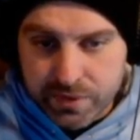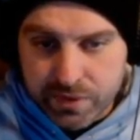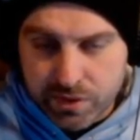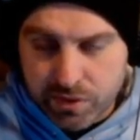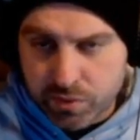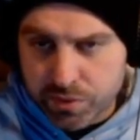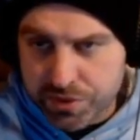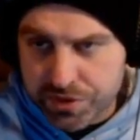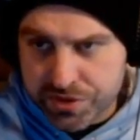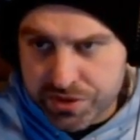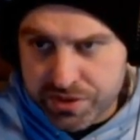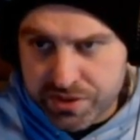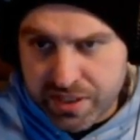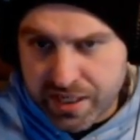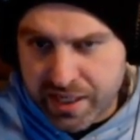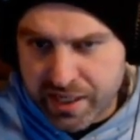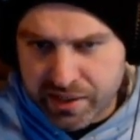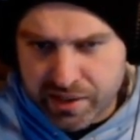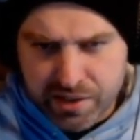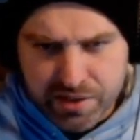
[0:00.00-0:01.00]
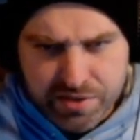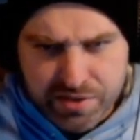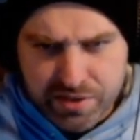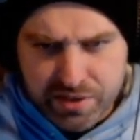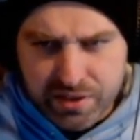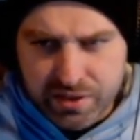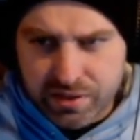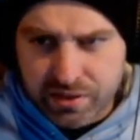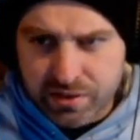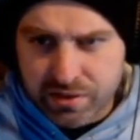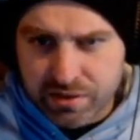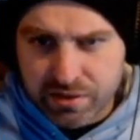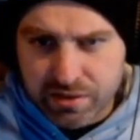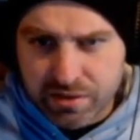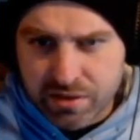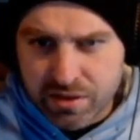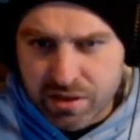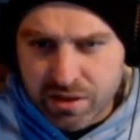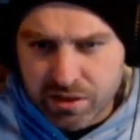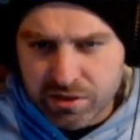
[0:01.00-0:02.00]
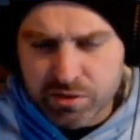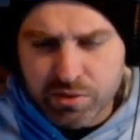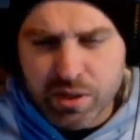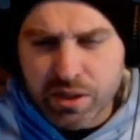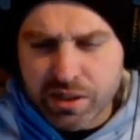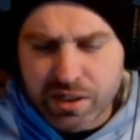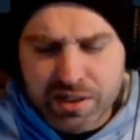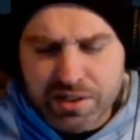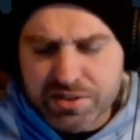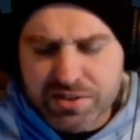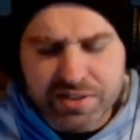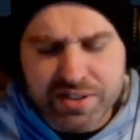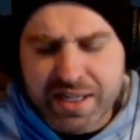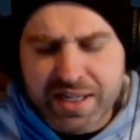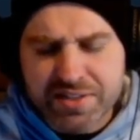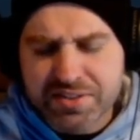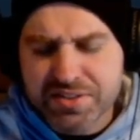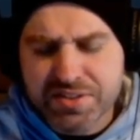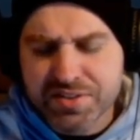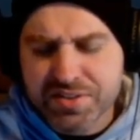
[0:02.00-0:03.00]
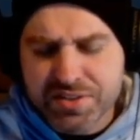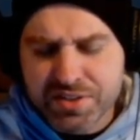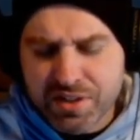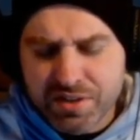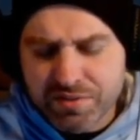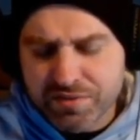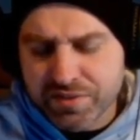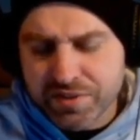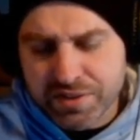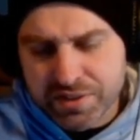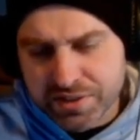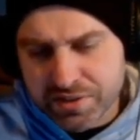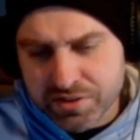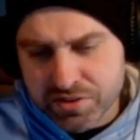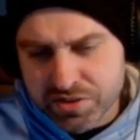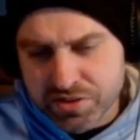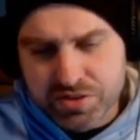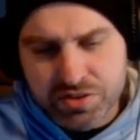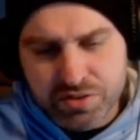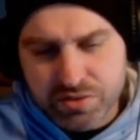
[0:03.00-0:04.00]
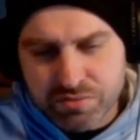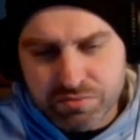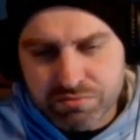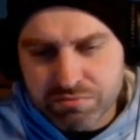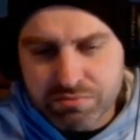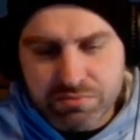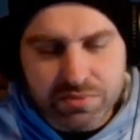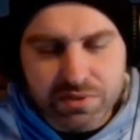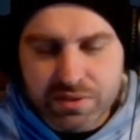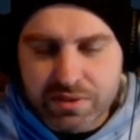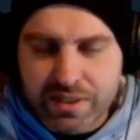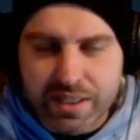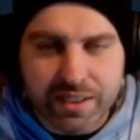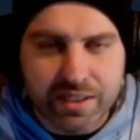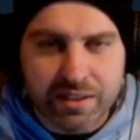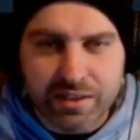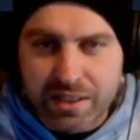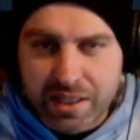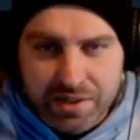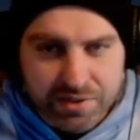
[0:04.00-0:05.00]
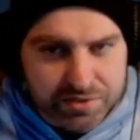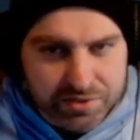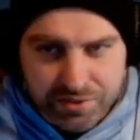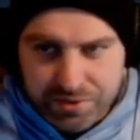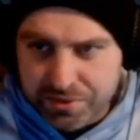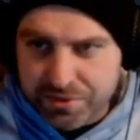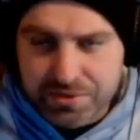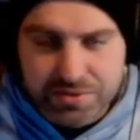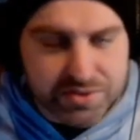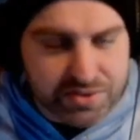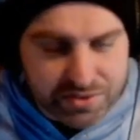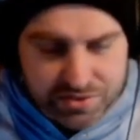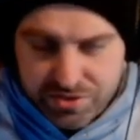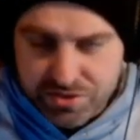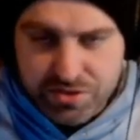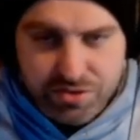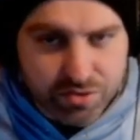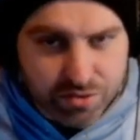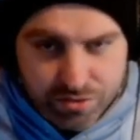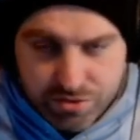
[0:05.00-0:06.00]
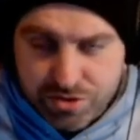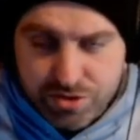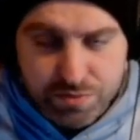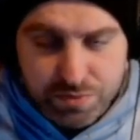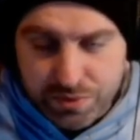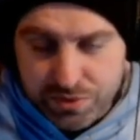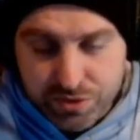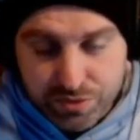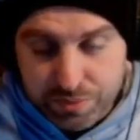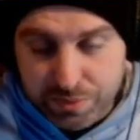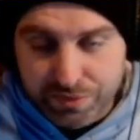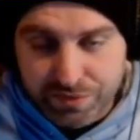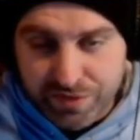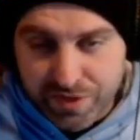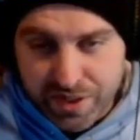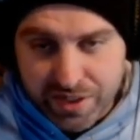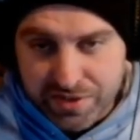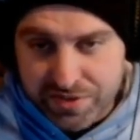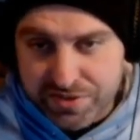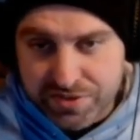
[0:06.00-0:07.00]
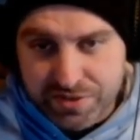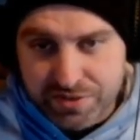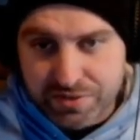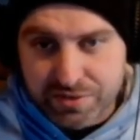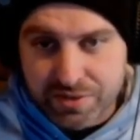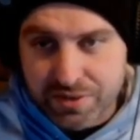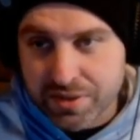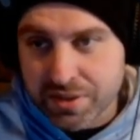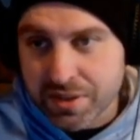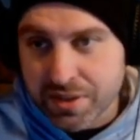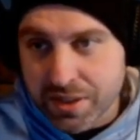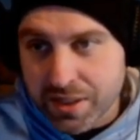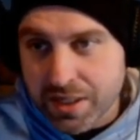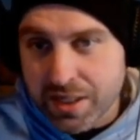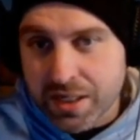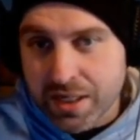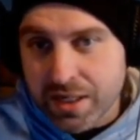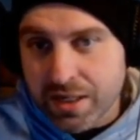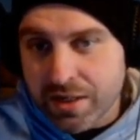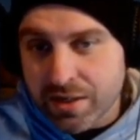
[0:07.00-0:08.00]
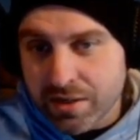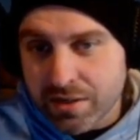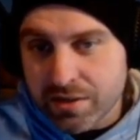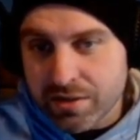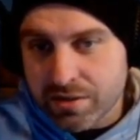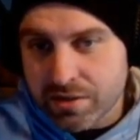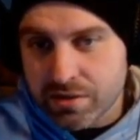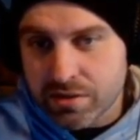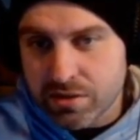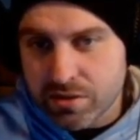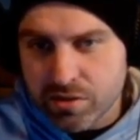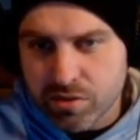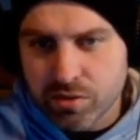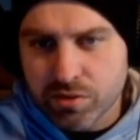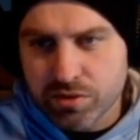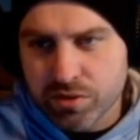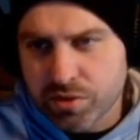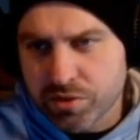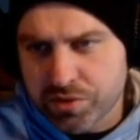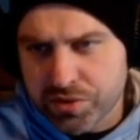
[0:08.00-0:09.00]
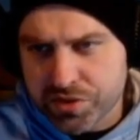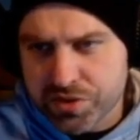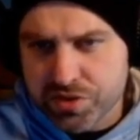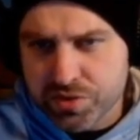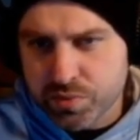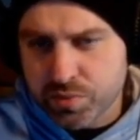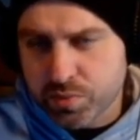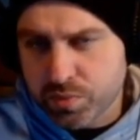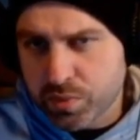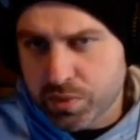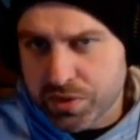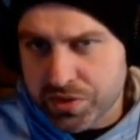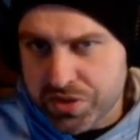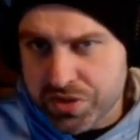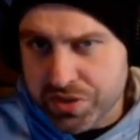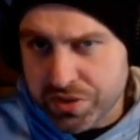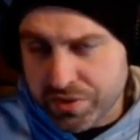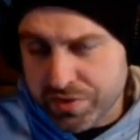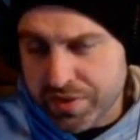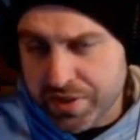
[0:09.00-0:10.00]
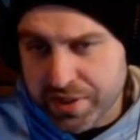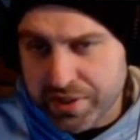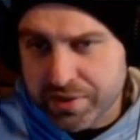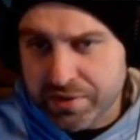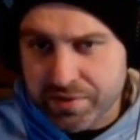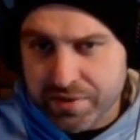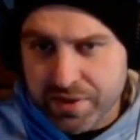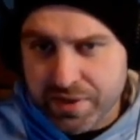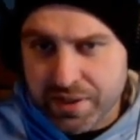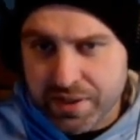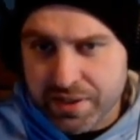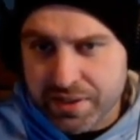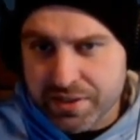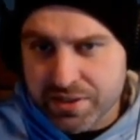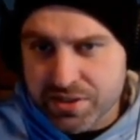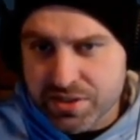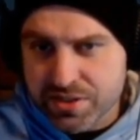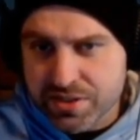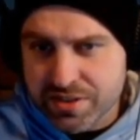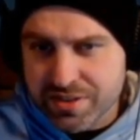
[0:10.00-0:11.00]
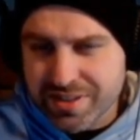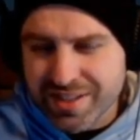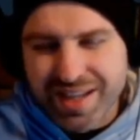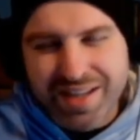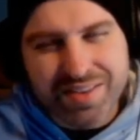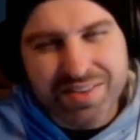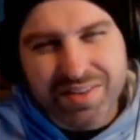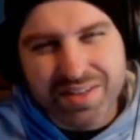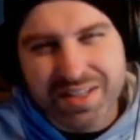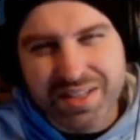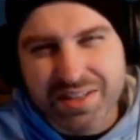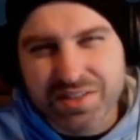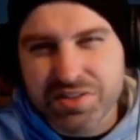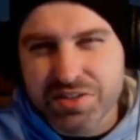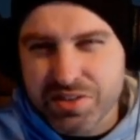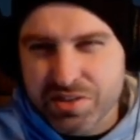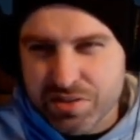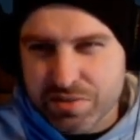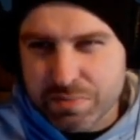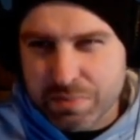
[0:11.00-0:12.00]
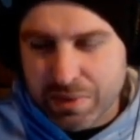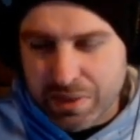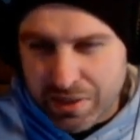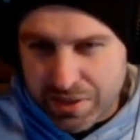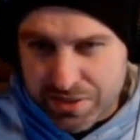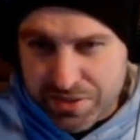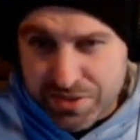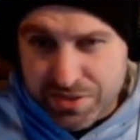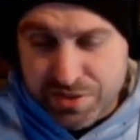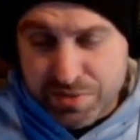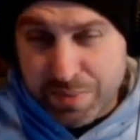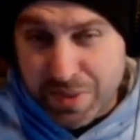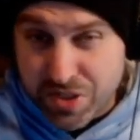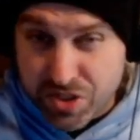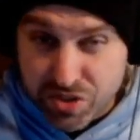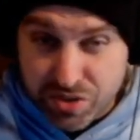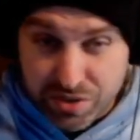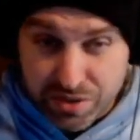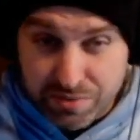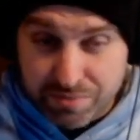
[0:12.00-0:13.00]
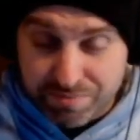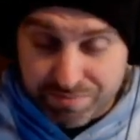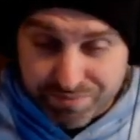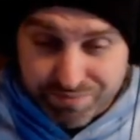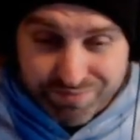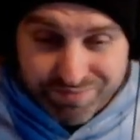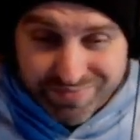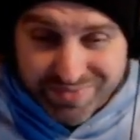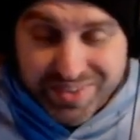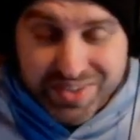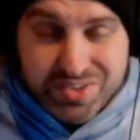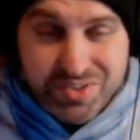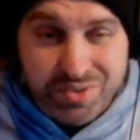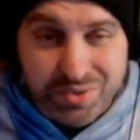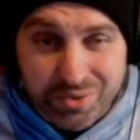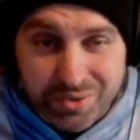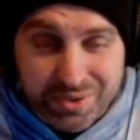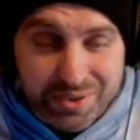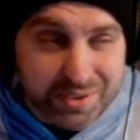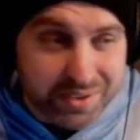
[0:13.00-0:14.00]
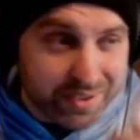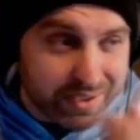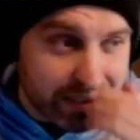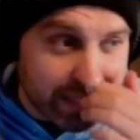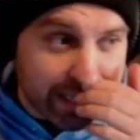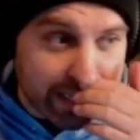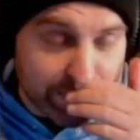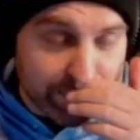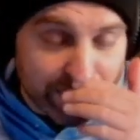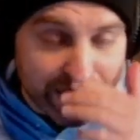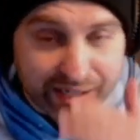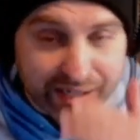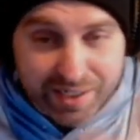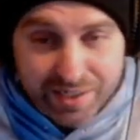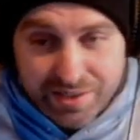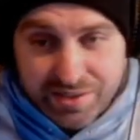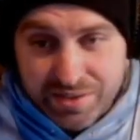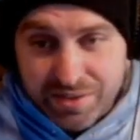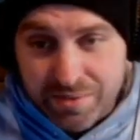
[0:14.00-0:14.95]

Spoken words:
increase attack, I think. He'll do all kinds of nasty stuff, and he'll just take a lot of turns and just go super fast. And you'll notice once you're there that it's not the easiest boss, especially this early in the game and